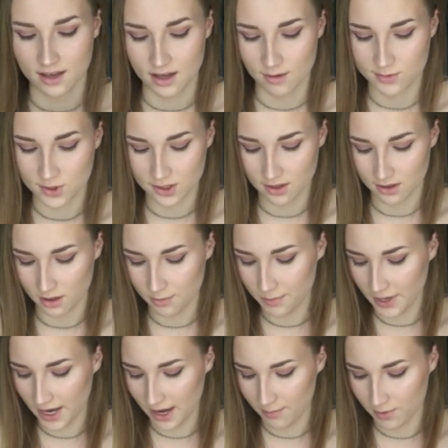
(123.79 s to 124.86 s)
comes with a little
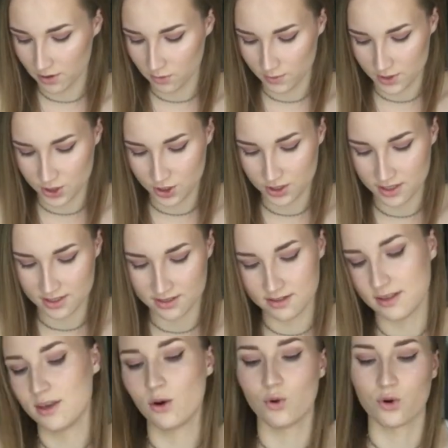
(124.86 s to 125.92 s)
paper, which is
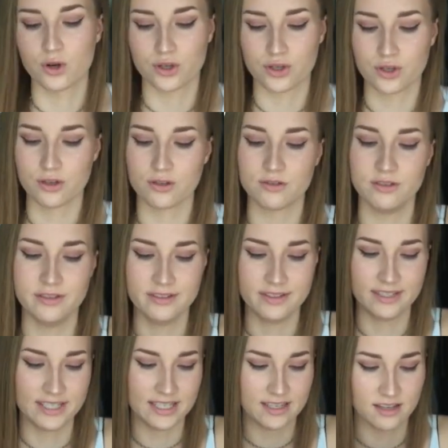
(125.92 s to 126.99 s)
the order
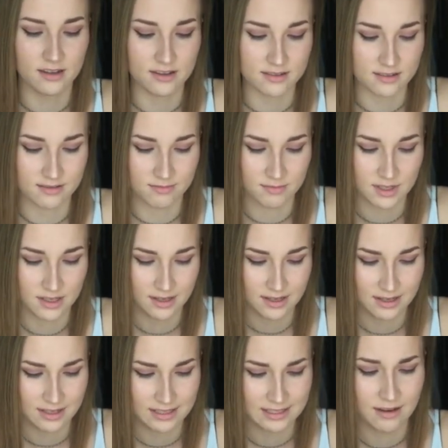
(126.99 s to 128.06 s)
details and
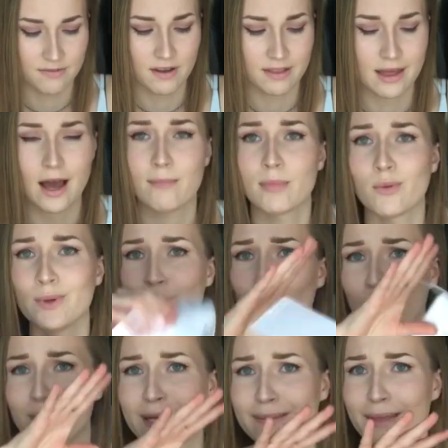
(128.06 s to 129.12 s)
stuff like that, but we
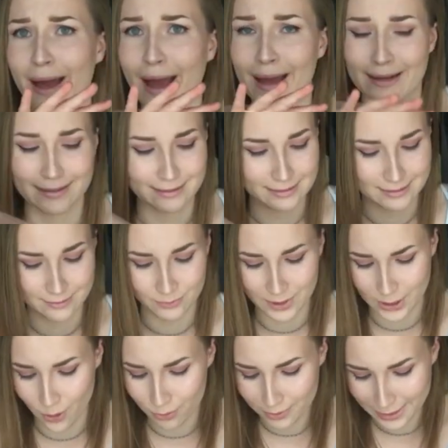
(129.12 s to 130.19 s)
don't need that. We
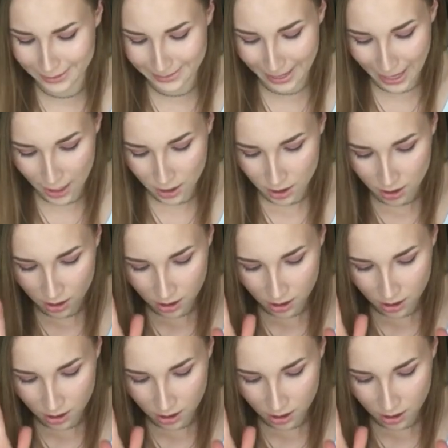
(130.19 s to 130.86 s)
don't need that.